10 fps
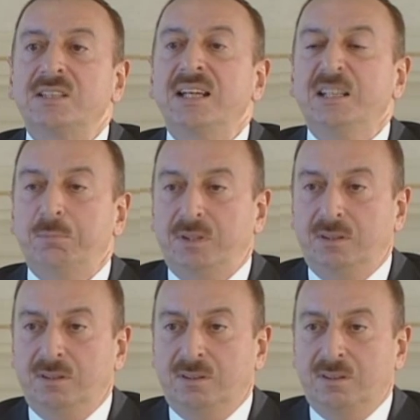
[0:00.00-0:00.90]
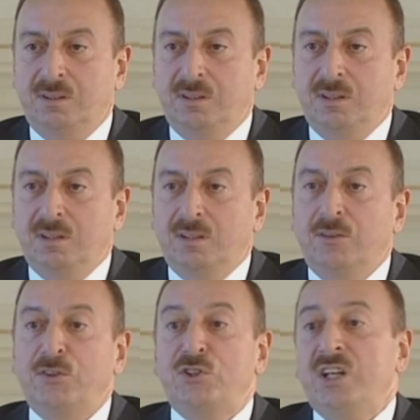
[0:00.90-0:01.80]
statement
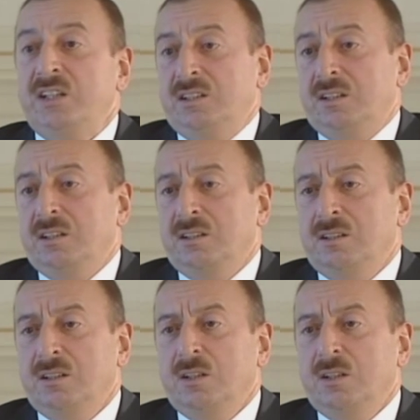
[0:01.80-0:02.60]
rejecting it.